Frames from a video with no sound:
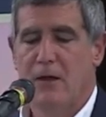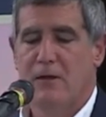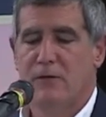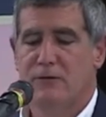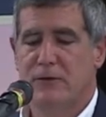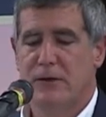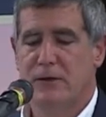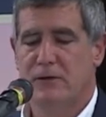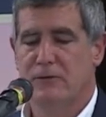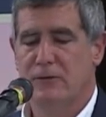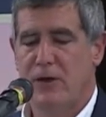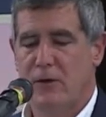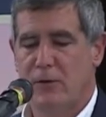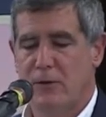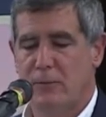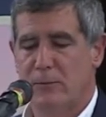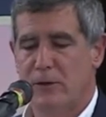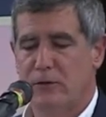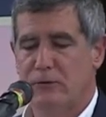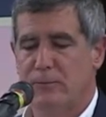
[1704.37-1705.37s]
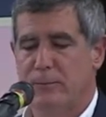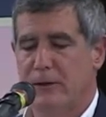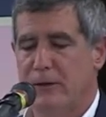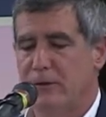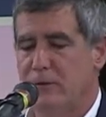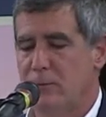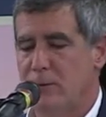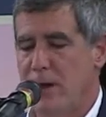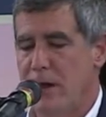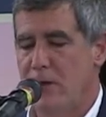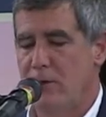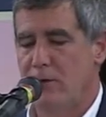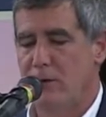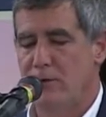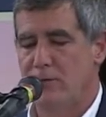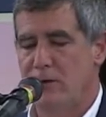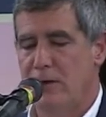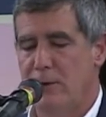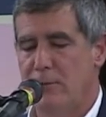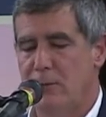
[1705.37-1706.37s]
Second is how can we explain the reality
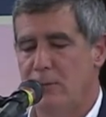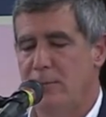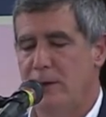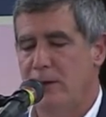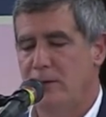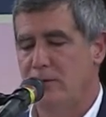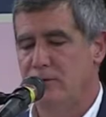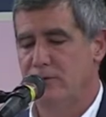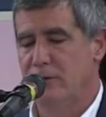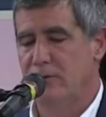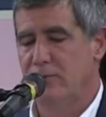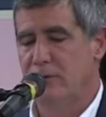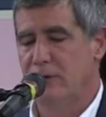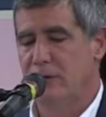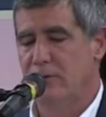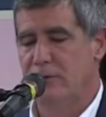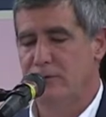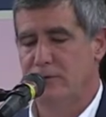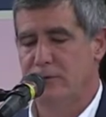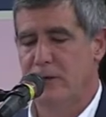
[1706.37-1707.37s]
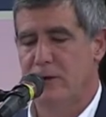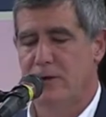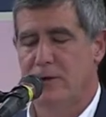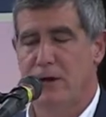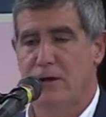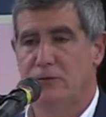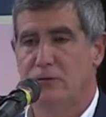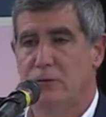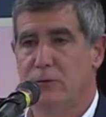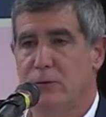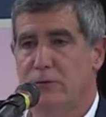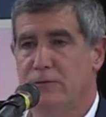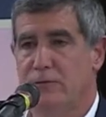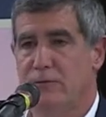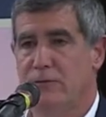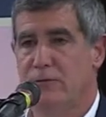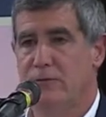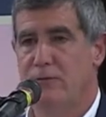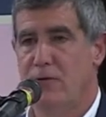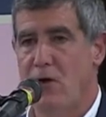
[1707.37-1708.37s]
of animal pain and suffering if it's not a consequence
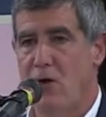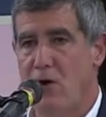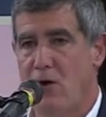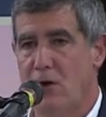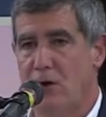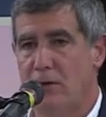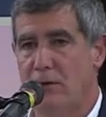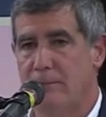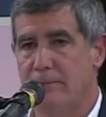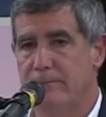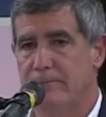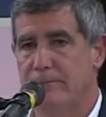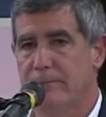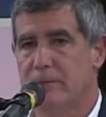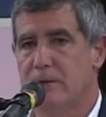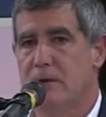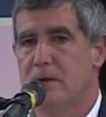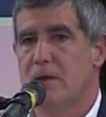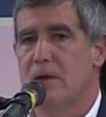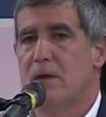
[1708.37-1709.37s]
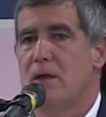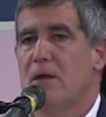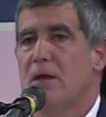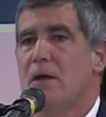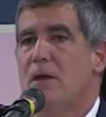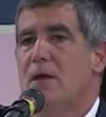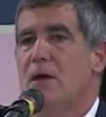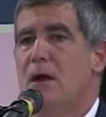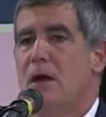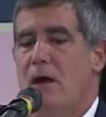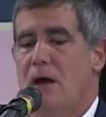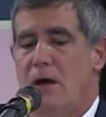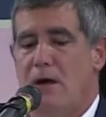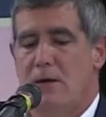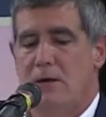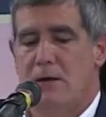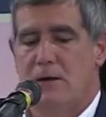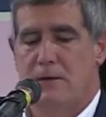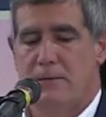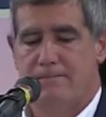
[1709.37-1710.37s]
of the fall?
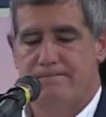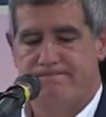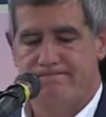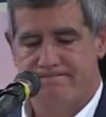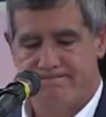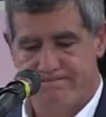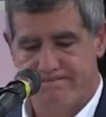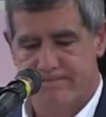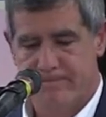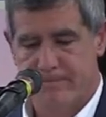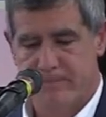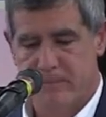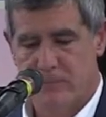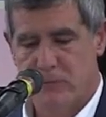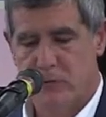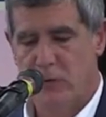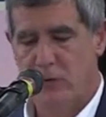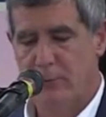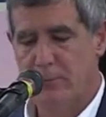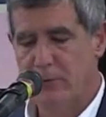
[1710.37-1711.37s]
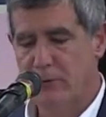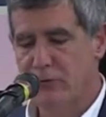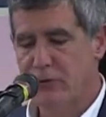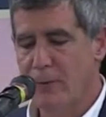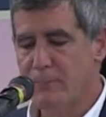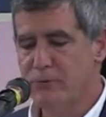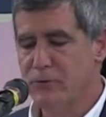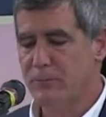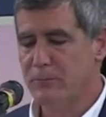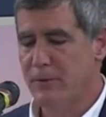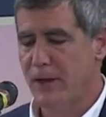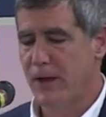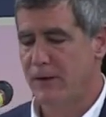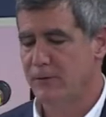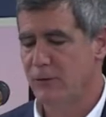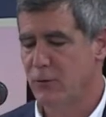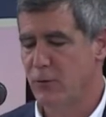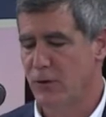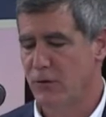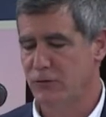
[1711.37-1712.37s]
Um, so the presumption
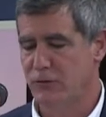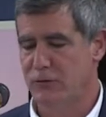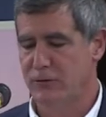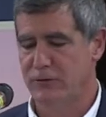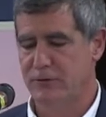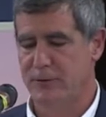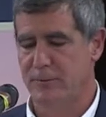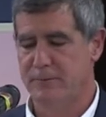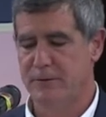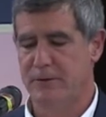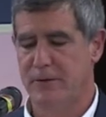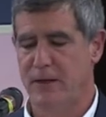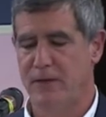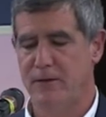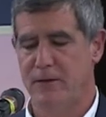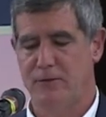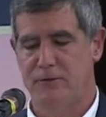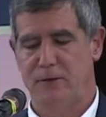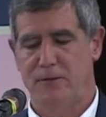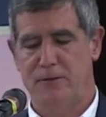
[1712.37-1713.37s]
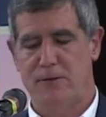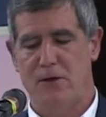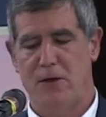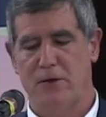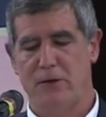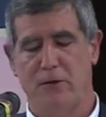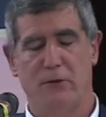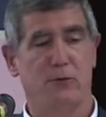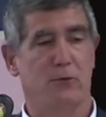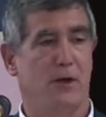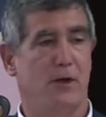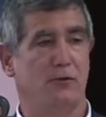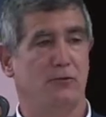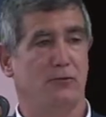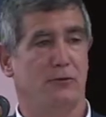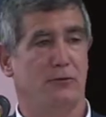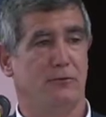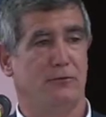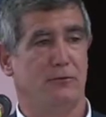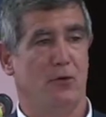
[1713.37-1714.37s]
behind the question is something like this. On the young earth
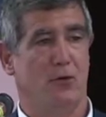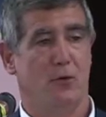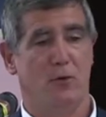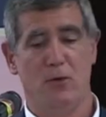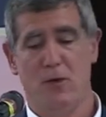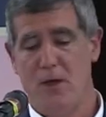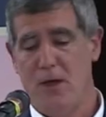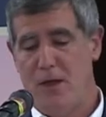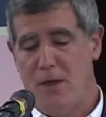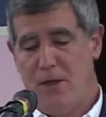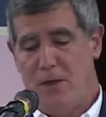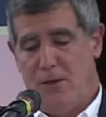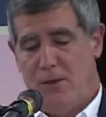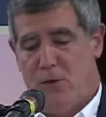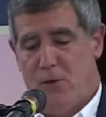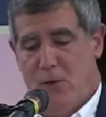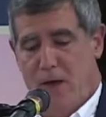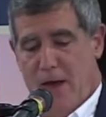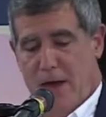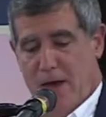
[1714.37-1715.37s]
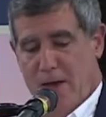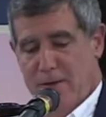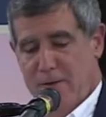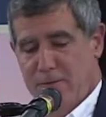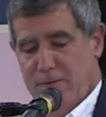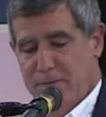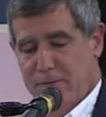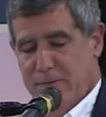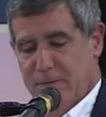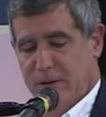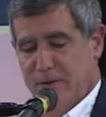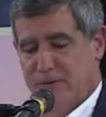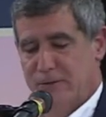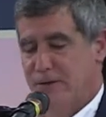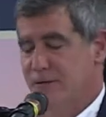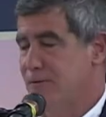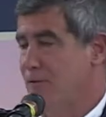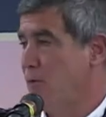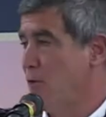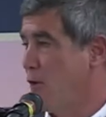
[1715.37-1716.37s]
creationist view, you have a
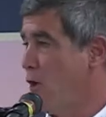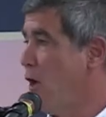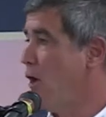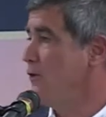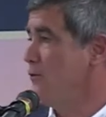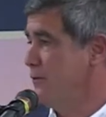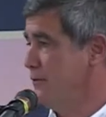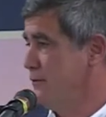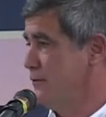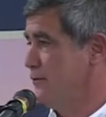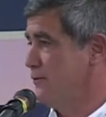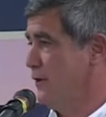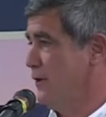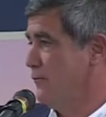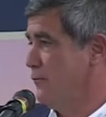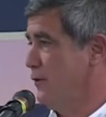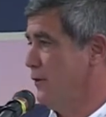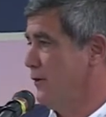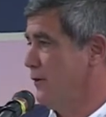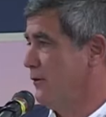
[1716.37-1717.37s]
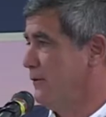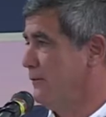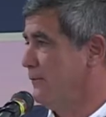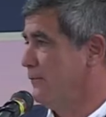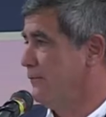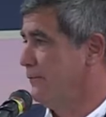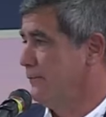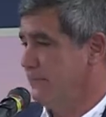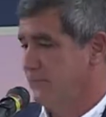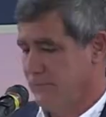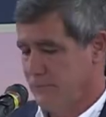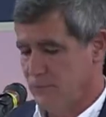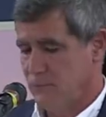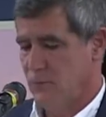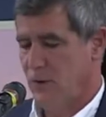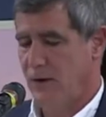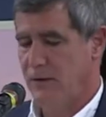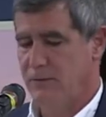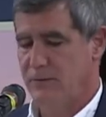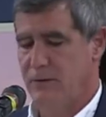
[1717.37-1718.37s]
sense of what causes the suffering,
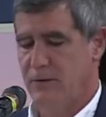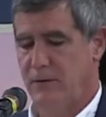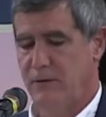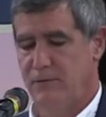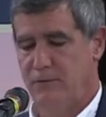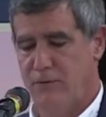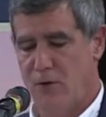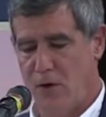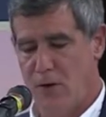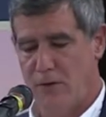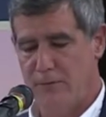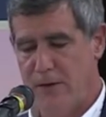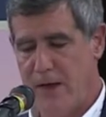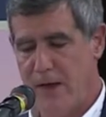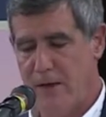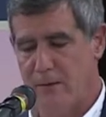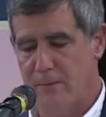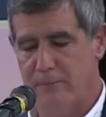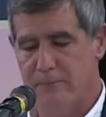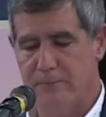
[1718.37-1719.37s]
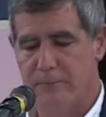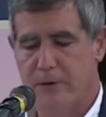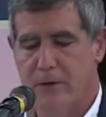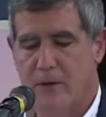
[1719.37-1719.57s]
right? The fall of Adam.